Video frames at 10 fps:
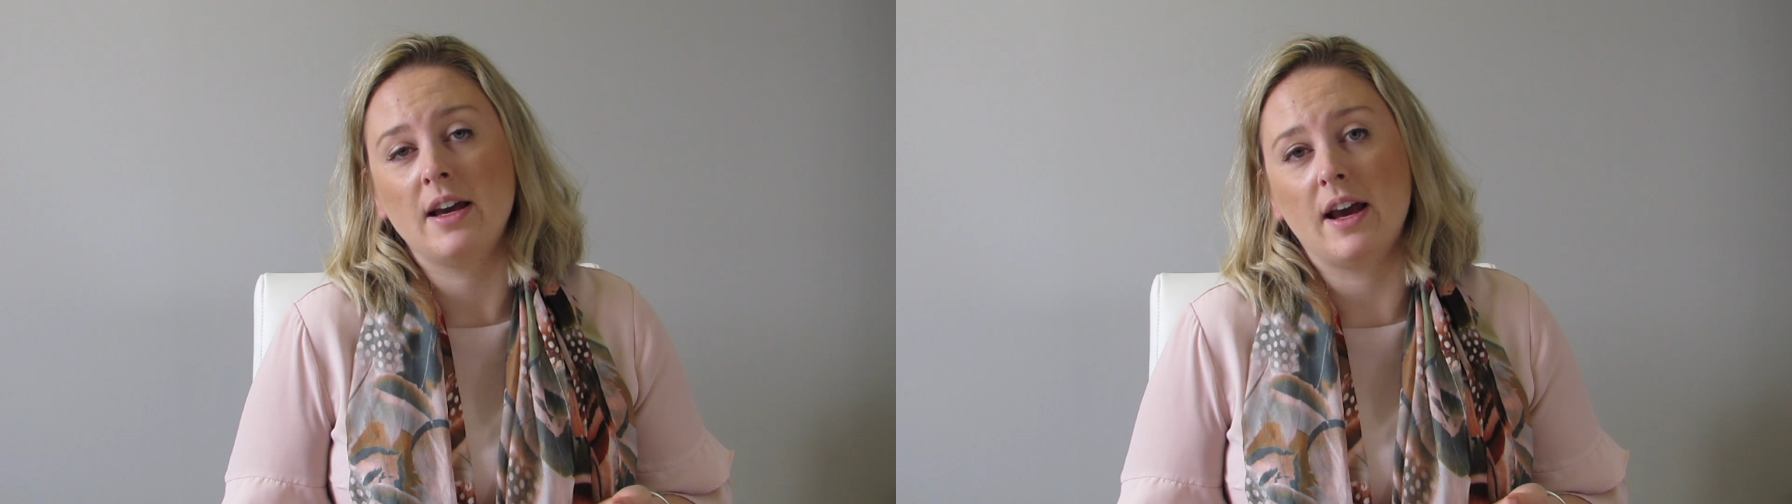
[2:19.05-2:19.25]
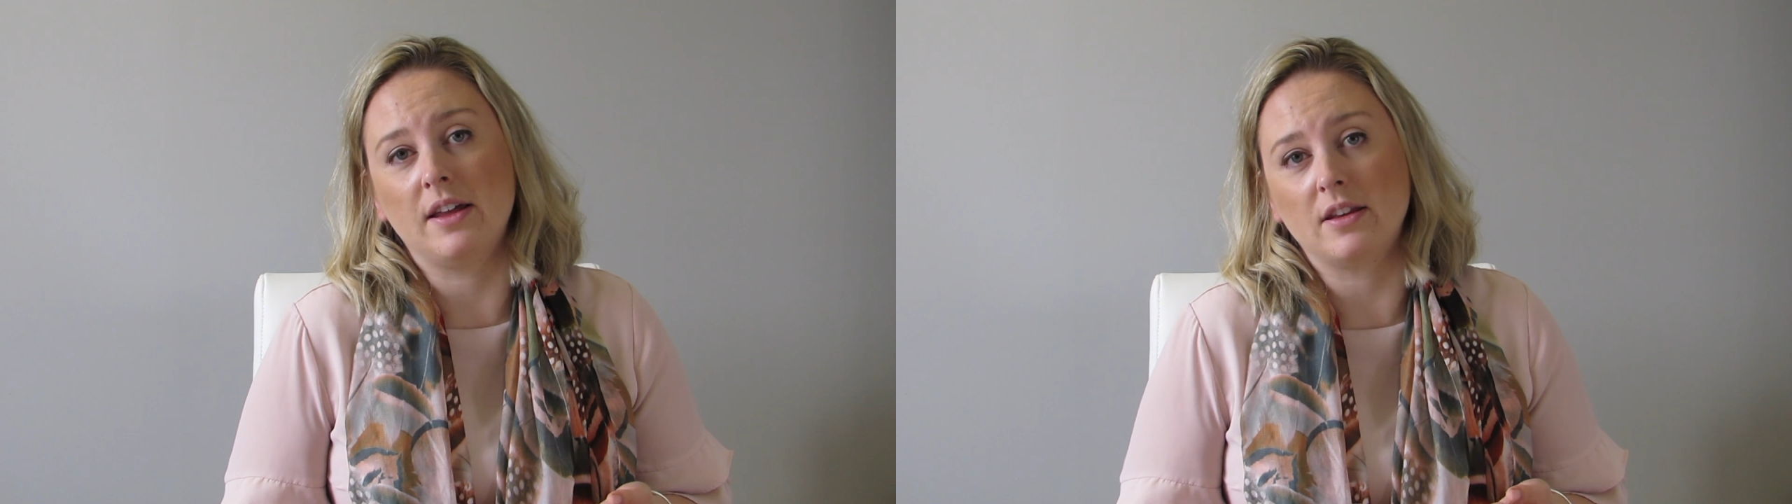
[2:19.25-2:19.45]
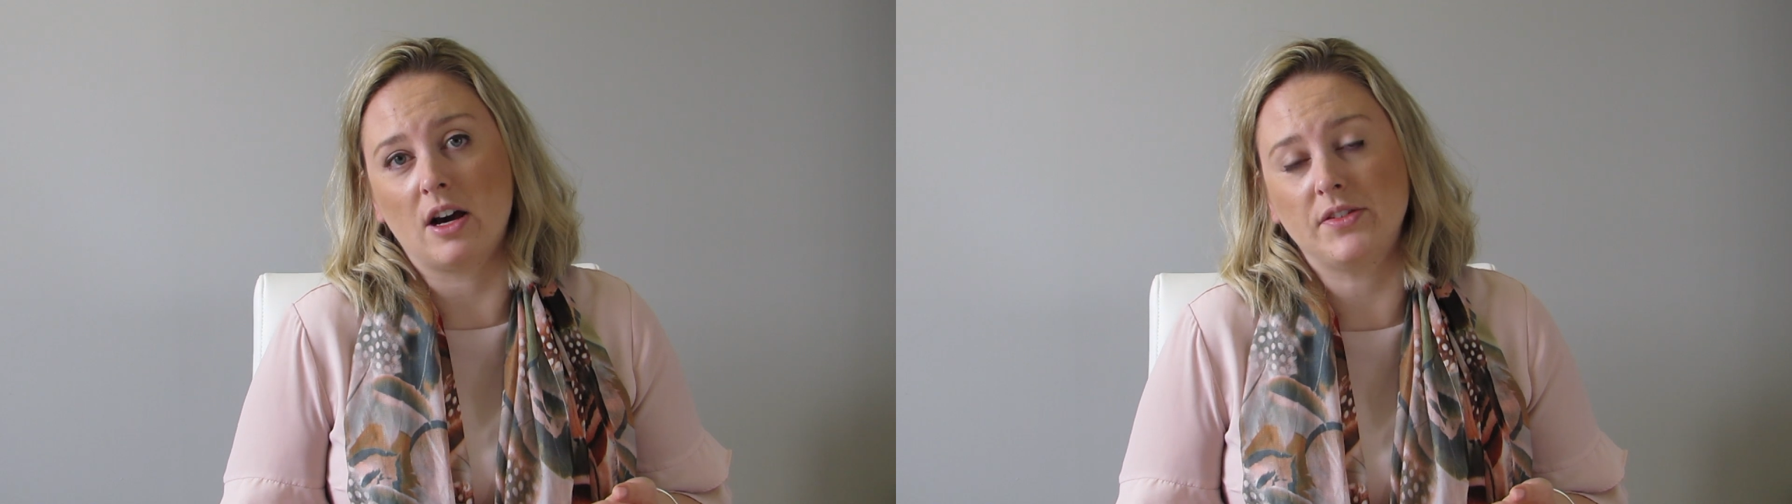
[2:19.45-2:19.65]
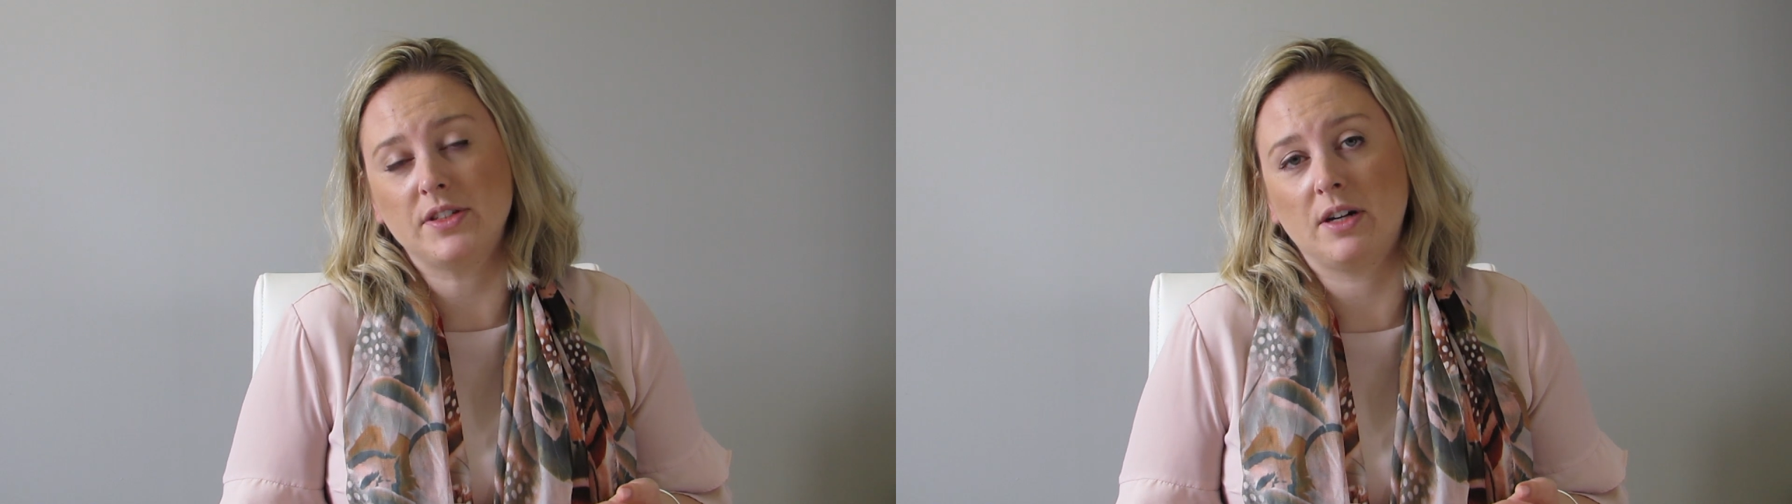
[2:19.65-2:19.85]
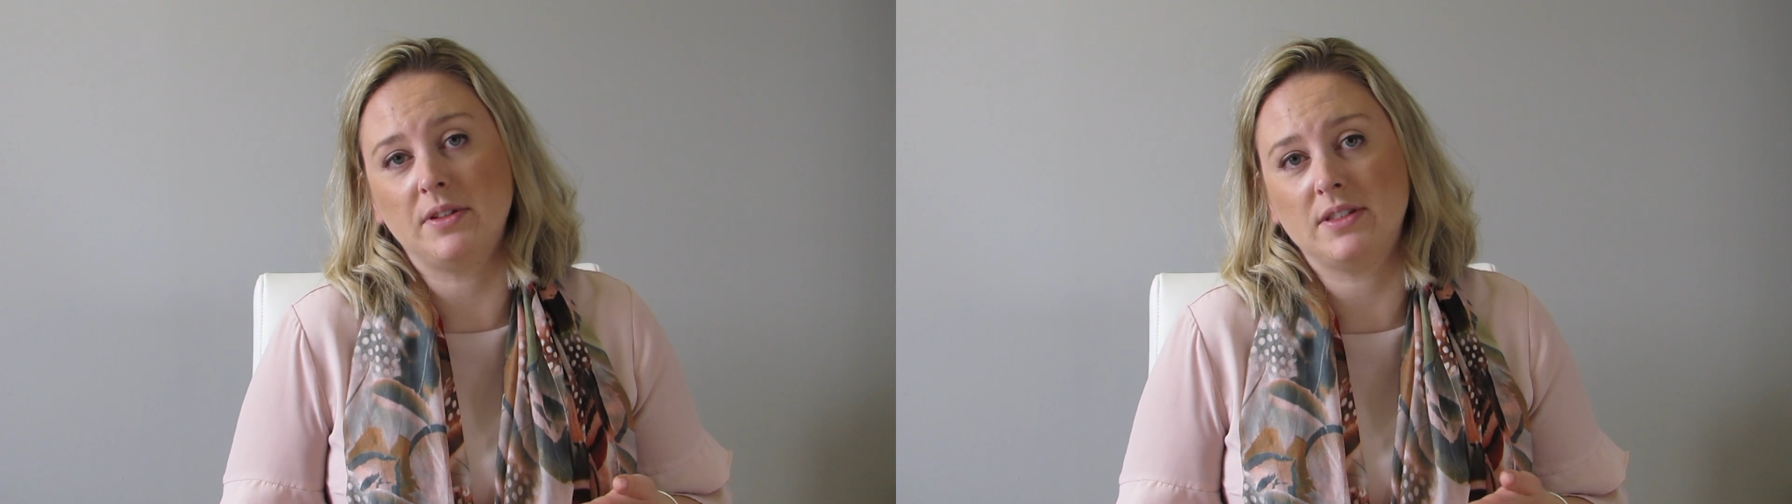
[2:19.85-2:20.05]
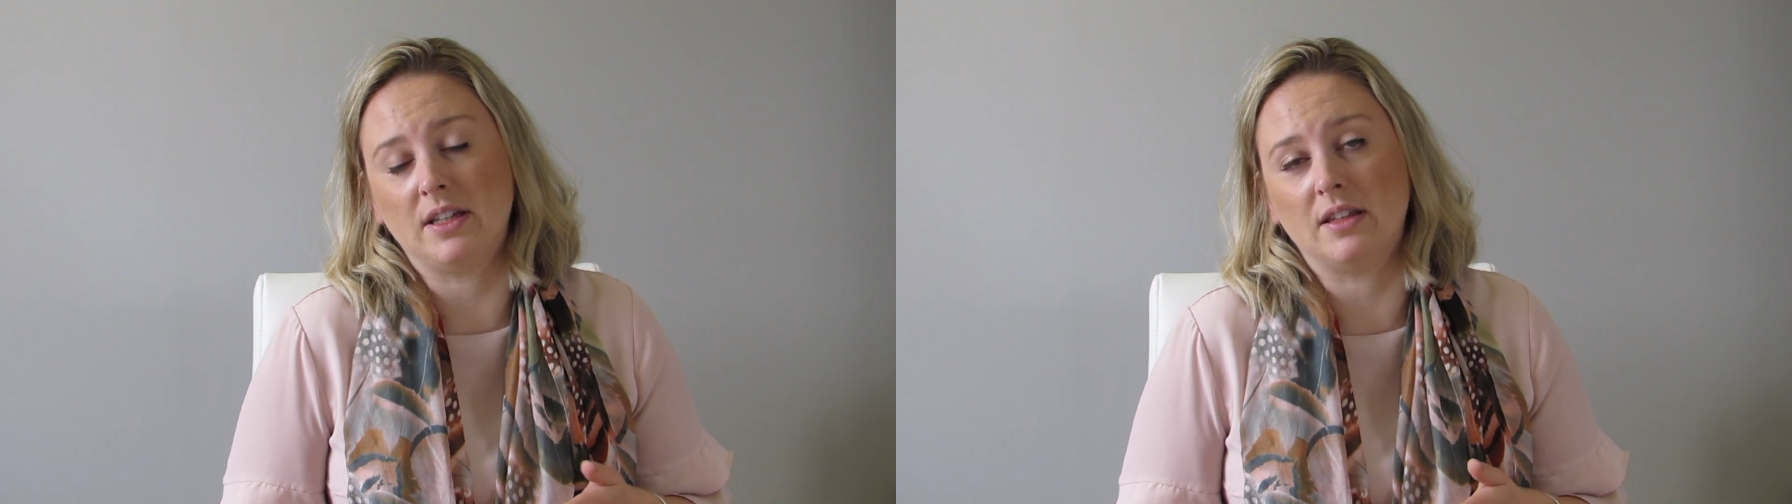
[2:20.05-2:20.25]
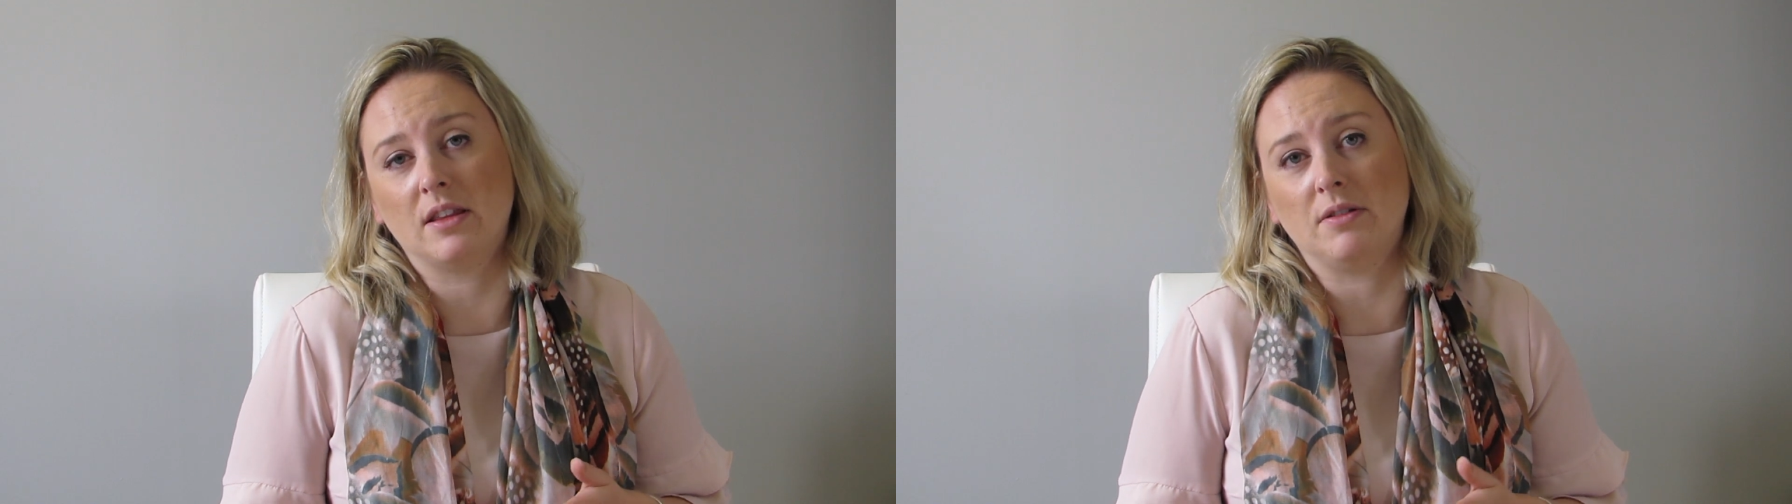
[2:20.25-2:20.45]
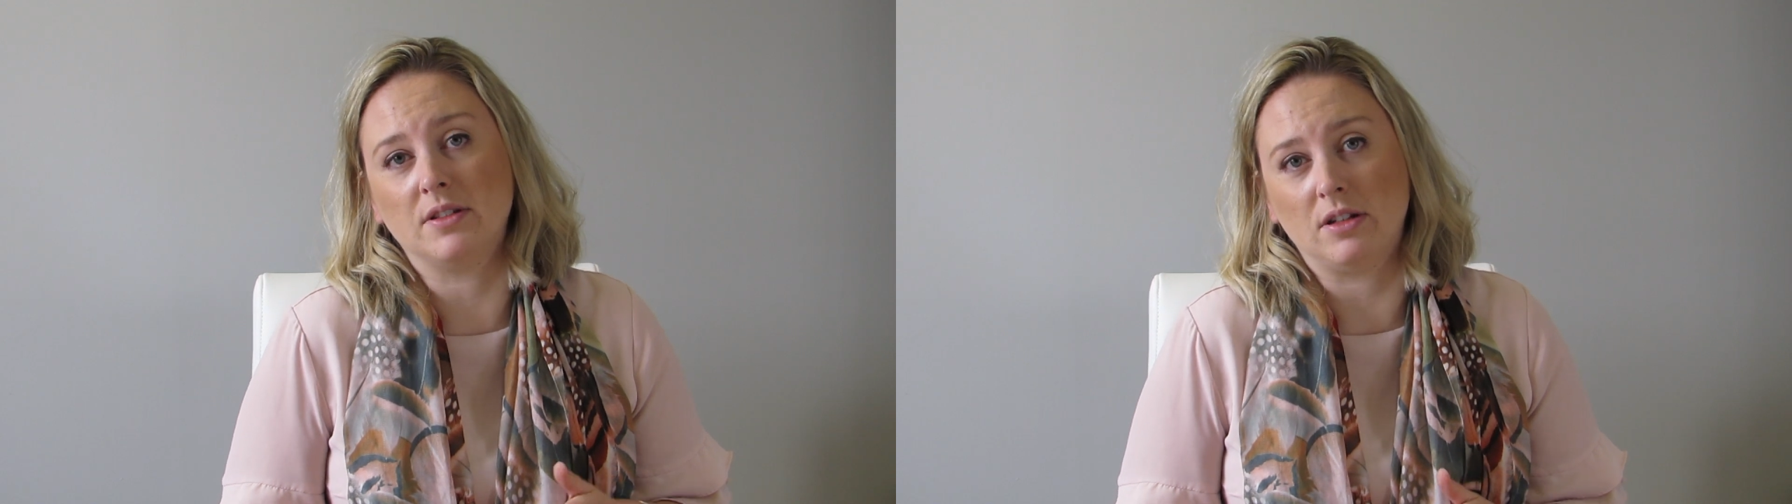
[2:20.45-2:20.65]
and the officer would see that
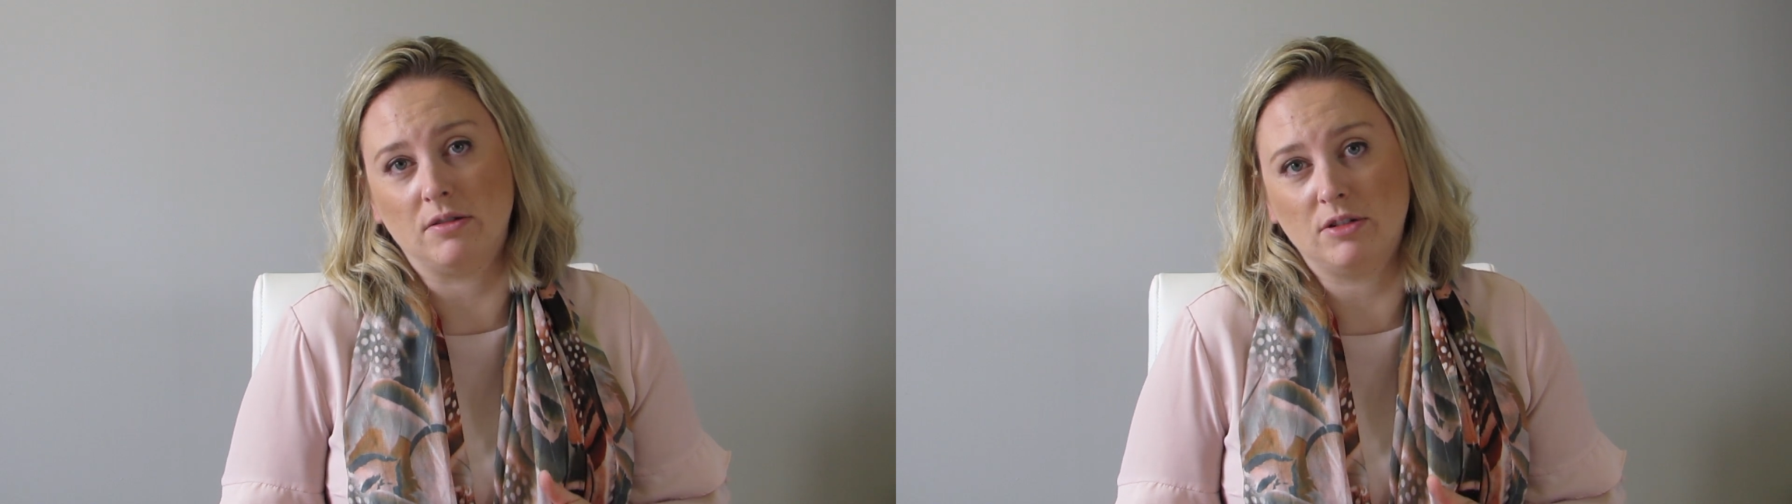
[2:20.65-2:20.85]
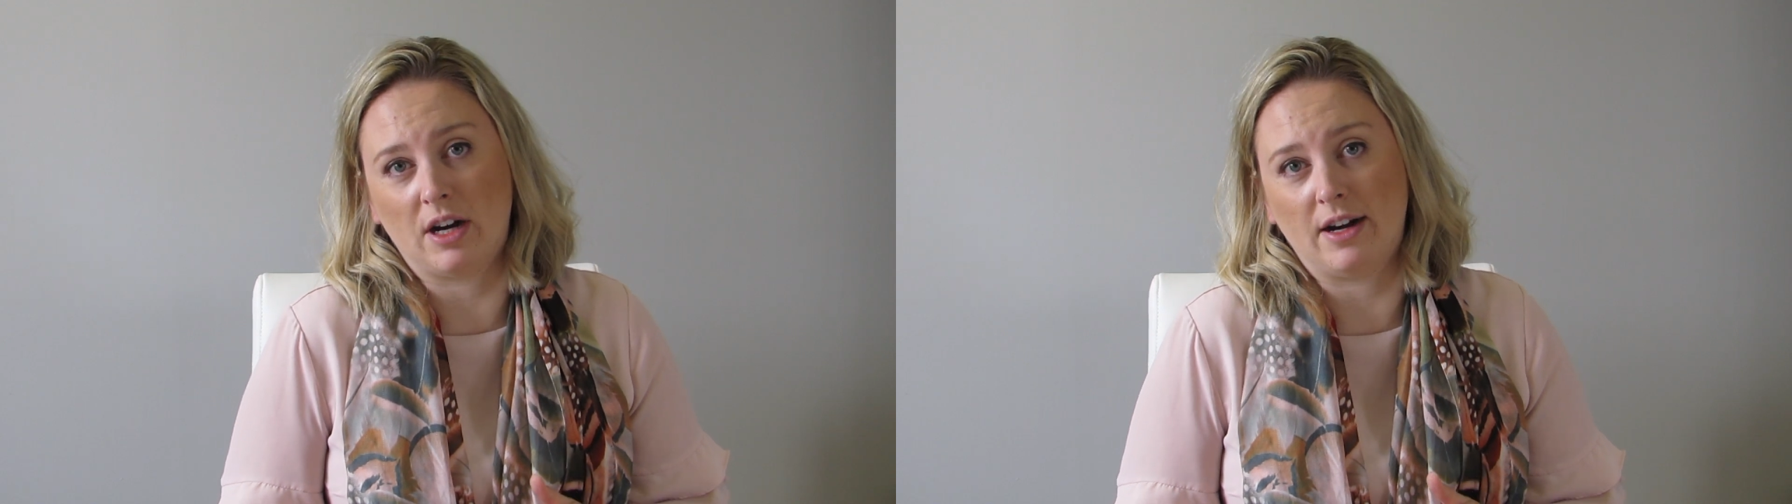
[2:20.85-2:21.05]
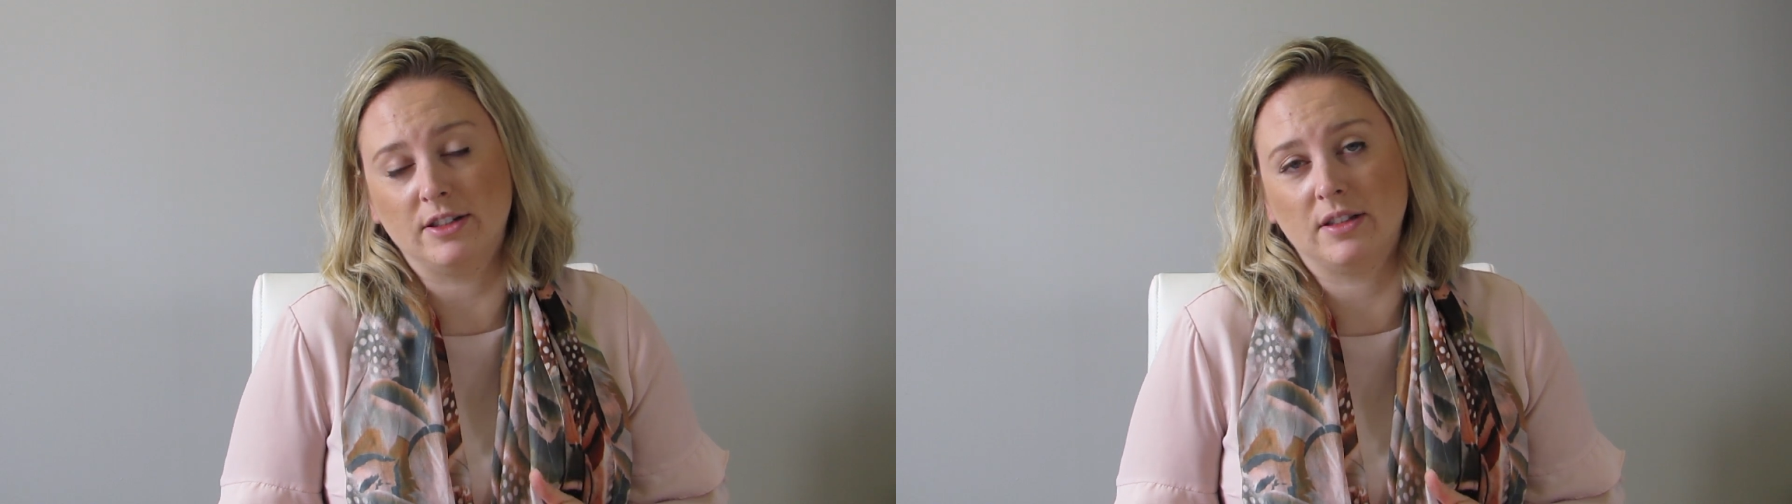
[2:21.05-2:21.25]
there was a new charge